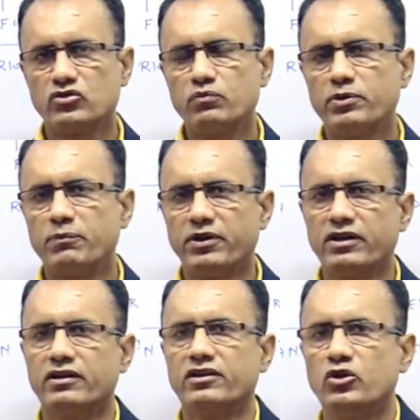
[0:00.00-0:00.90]
to
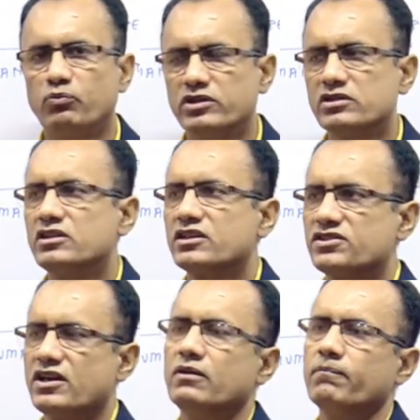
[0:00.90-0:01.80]
prepare U P S C
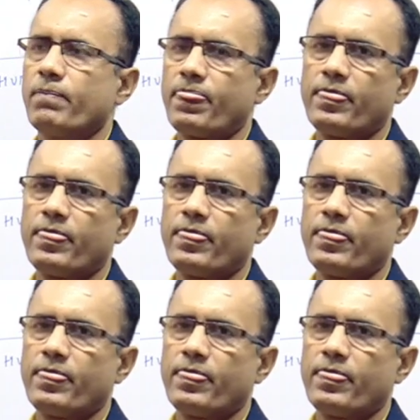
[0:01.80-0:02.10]
exam,